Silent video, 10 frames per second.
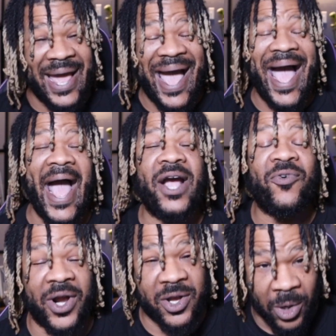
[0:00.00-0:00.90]

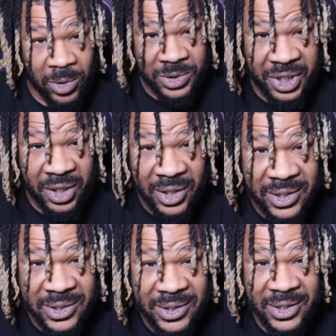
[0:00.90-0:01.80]
agriculture,
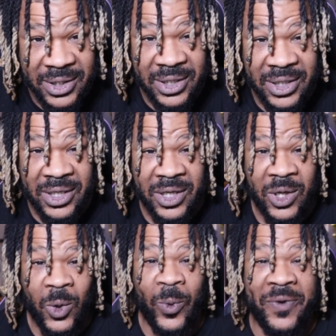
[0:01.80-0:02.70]

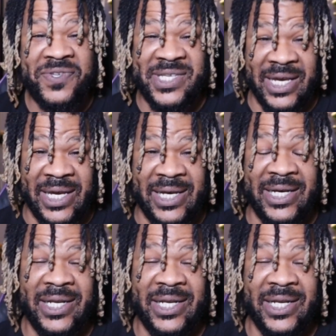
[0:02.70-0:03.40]
we've seen